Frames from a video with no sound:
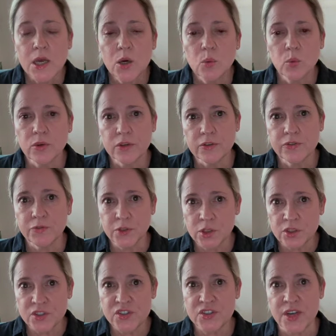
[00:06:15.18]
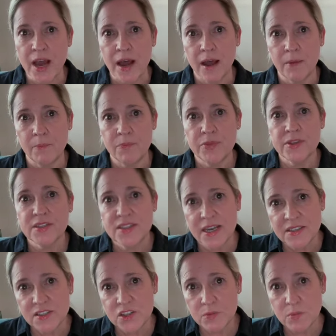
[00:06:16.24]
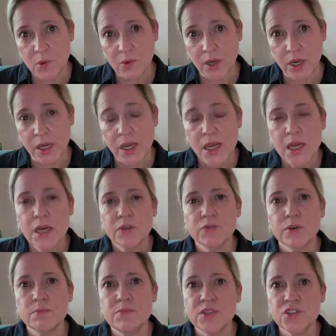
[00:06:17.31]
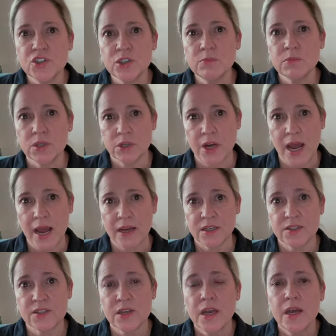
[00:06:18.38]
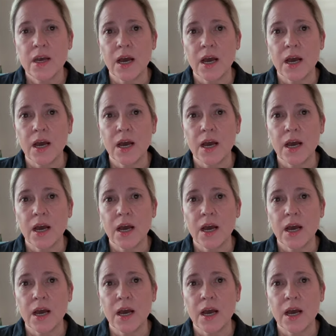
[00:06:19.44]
were first the testimony from Mr. Murdaugh's